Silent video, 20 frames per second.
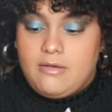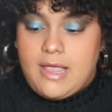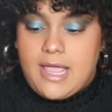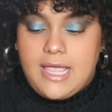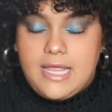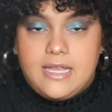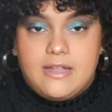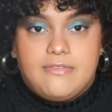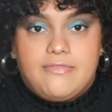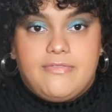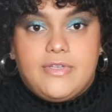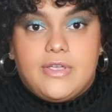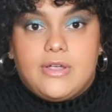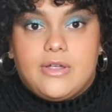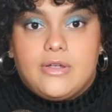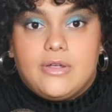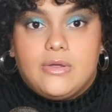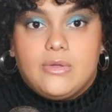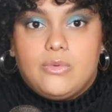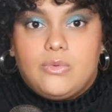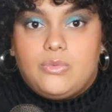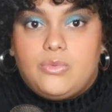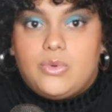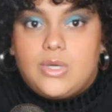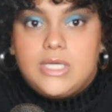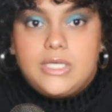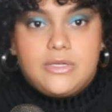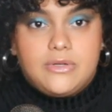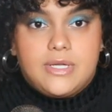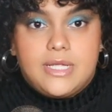right, and if you're
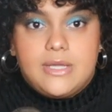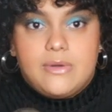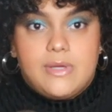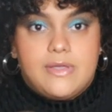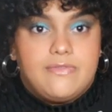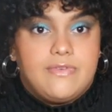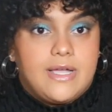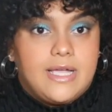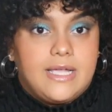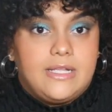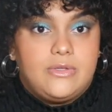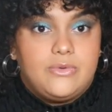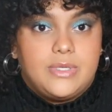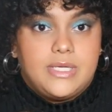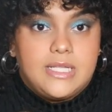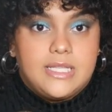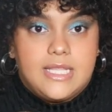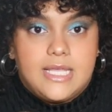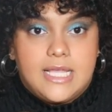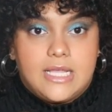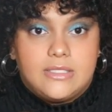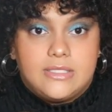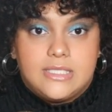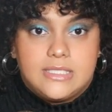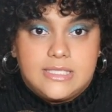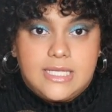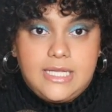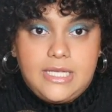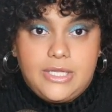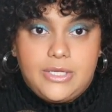wondering if I do anything else,
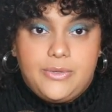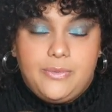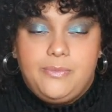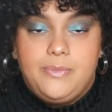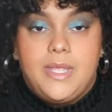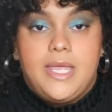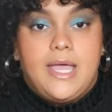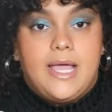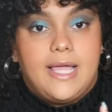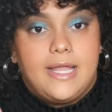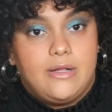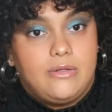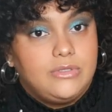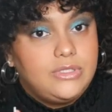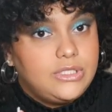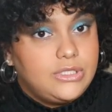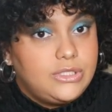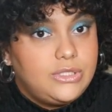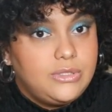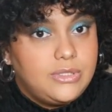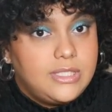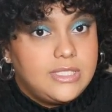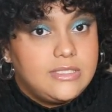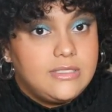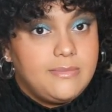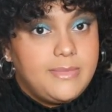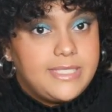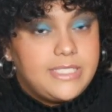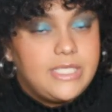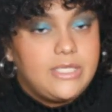yes, I do. I don't just do this
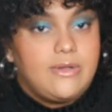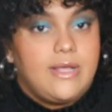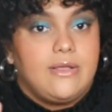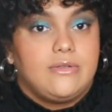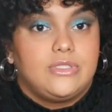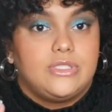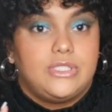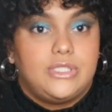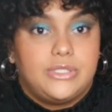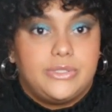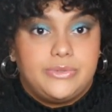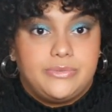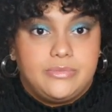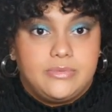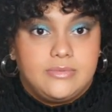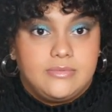on my channel. I also do